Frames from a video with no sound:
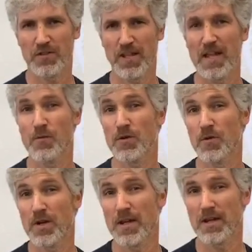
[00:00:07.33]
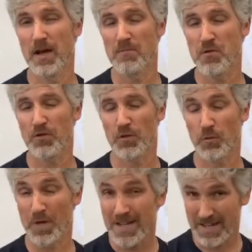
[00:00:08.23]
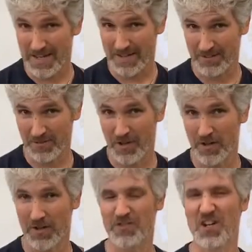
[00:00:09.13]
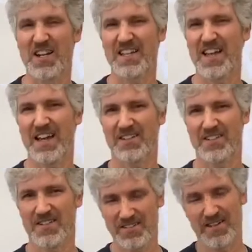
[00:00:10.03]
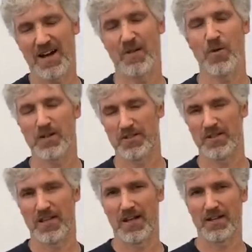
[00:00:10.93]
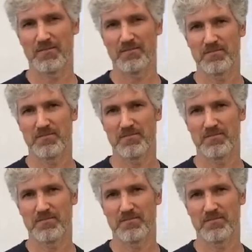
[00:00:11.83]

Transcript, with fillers: Today we're doing a music reading song of Johnny Cash's I Walked the Line.